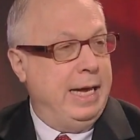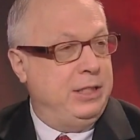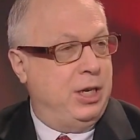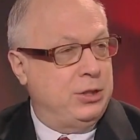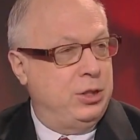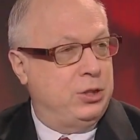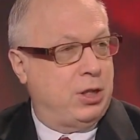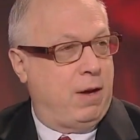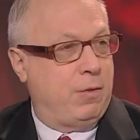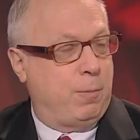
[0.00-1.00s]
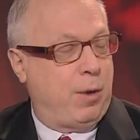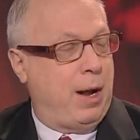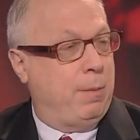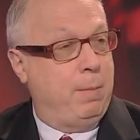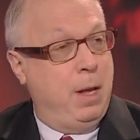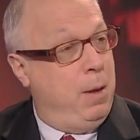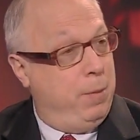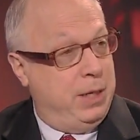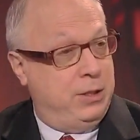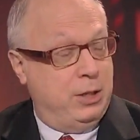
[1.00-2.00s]
It doesn't solve the problem,
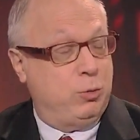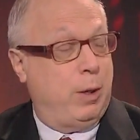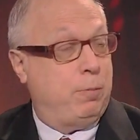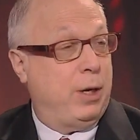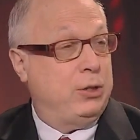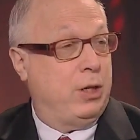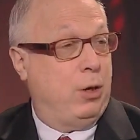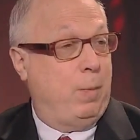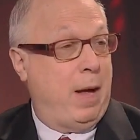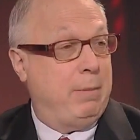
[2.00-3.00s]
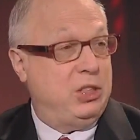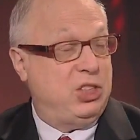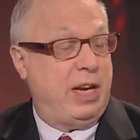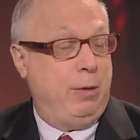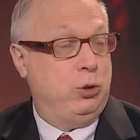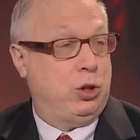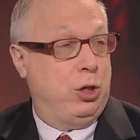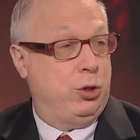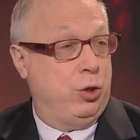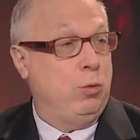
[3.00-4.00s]
but it does what President Obama said he was
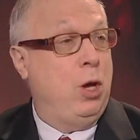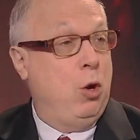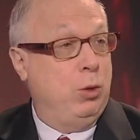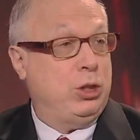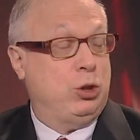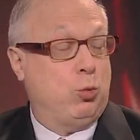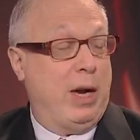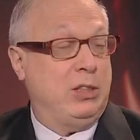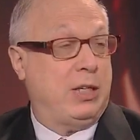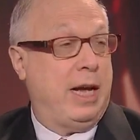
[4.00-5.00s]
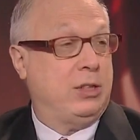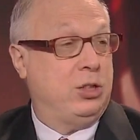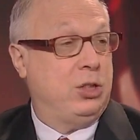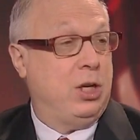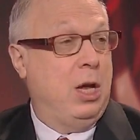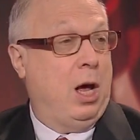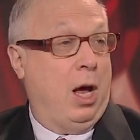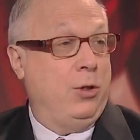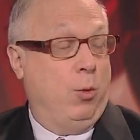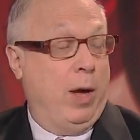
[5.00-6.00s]
going to do, which is raise taxes on the